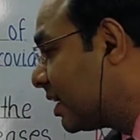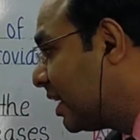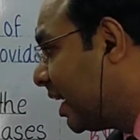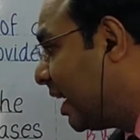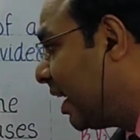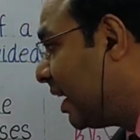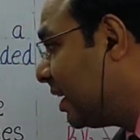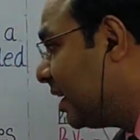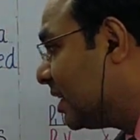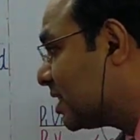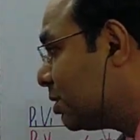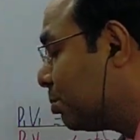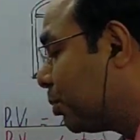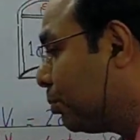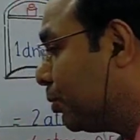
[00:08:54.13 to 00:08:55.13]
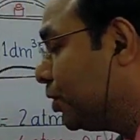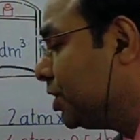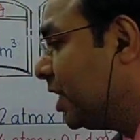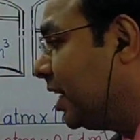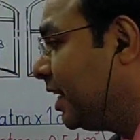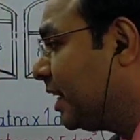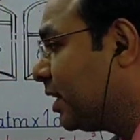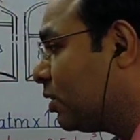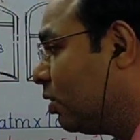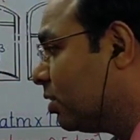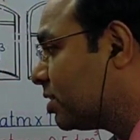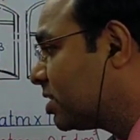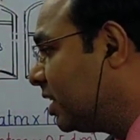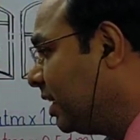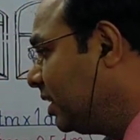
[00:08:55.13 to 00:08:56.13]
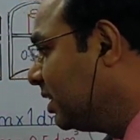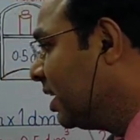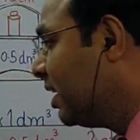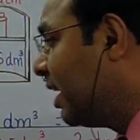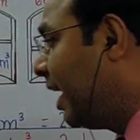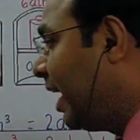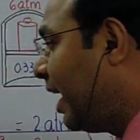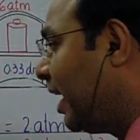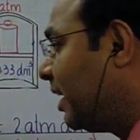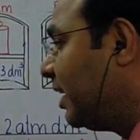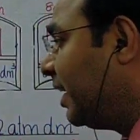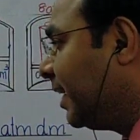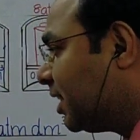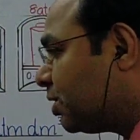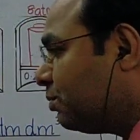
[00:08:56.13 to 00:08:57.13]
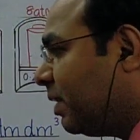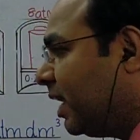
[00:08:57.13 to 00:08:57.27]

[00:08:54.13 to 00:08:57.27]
K is the proportionality constant and its